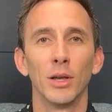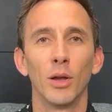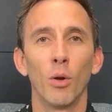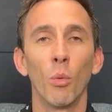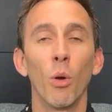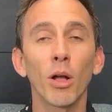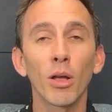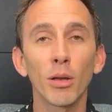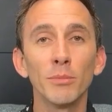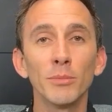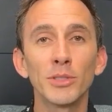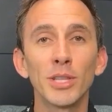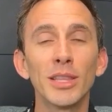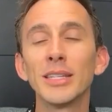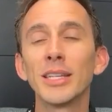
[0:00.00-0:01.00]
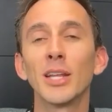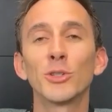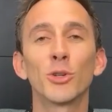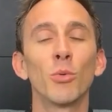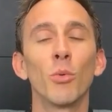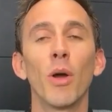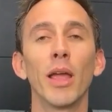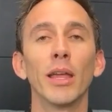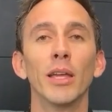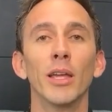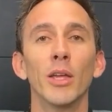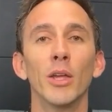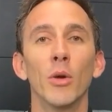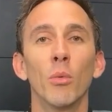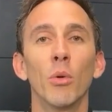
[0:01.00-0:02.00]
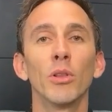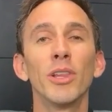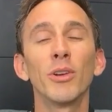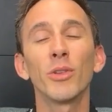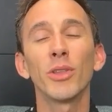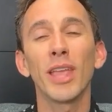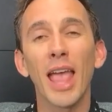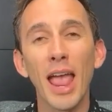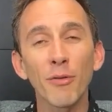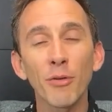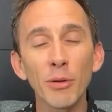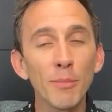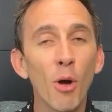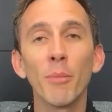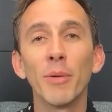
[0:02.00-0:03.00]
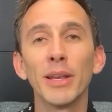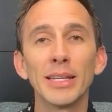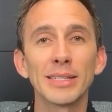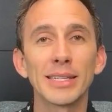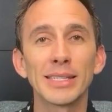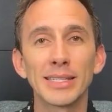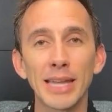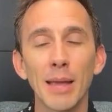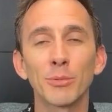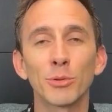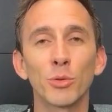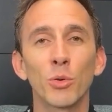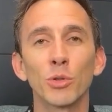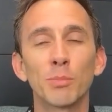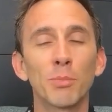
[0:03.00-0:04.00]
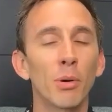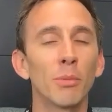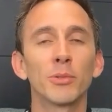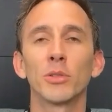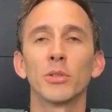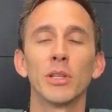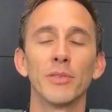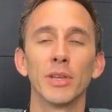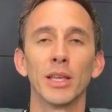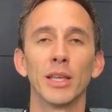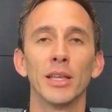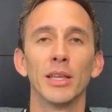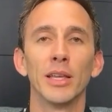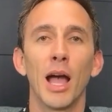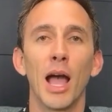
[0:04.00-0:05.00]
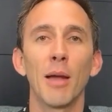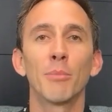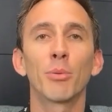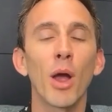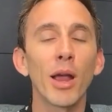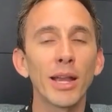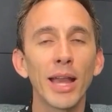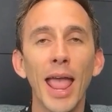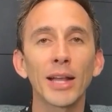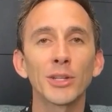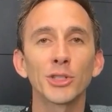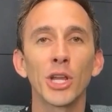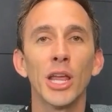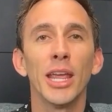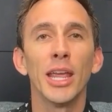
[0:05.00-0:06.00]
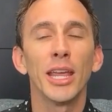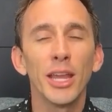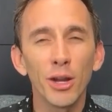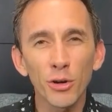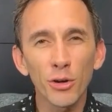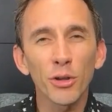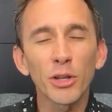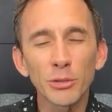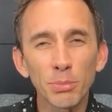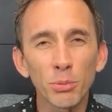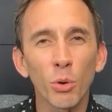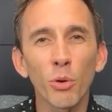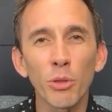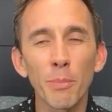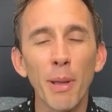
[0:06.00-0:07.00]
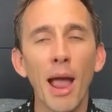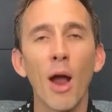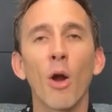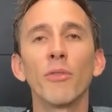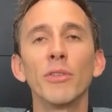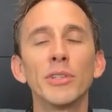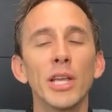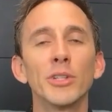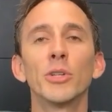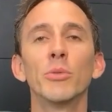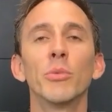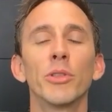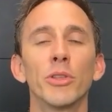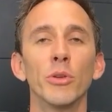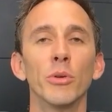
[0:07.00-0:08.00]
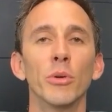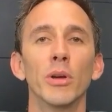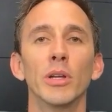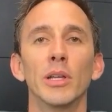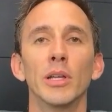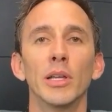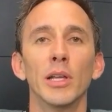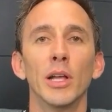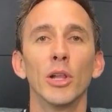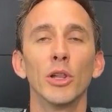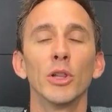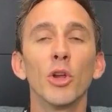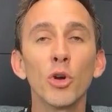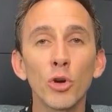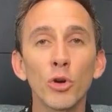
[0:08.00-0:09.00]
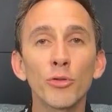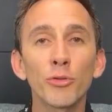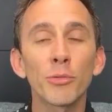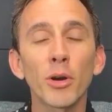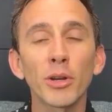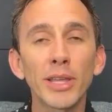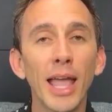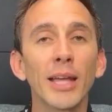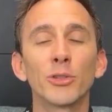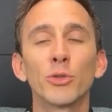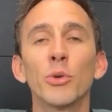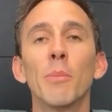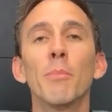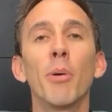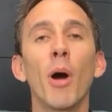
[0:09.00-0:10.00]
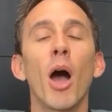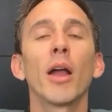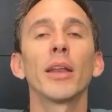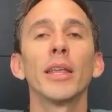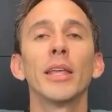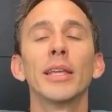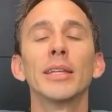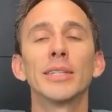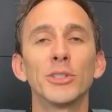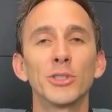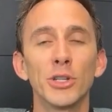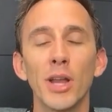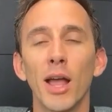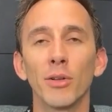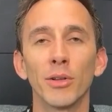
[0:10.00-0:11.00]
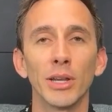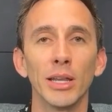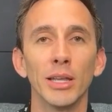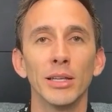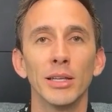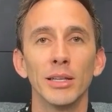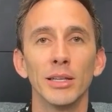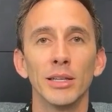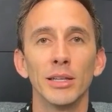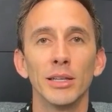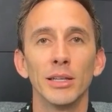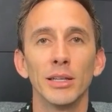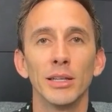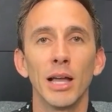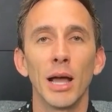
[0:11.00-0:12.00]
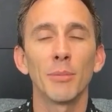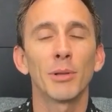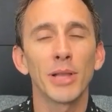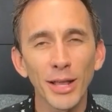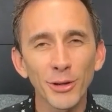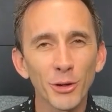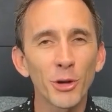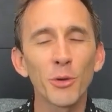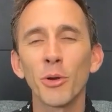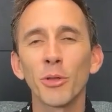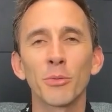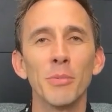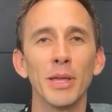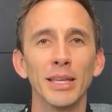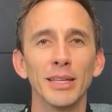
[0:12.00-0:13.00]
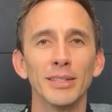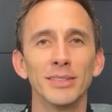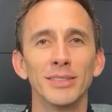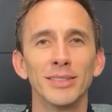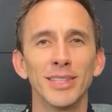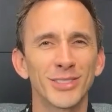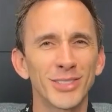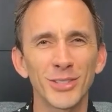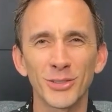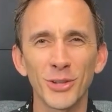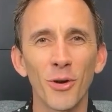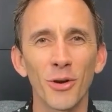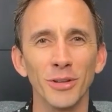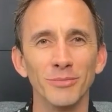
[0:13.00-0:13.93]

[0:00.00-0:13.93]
Welcome to the Intentional Way, where literally every moment is a step towards purposeful living. I'm Bryan Hatch, here to explore the power of intention with you. Learn from our guests who embody intentionality. I'm glad you're here with me. Let's get started.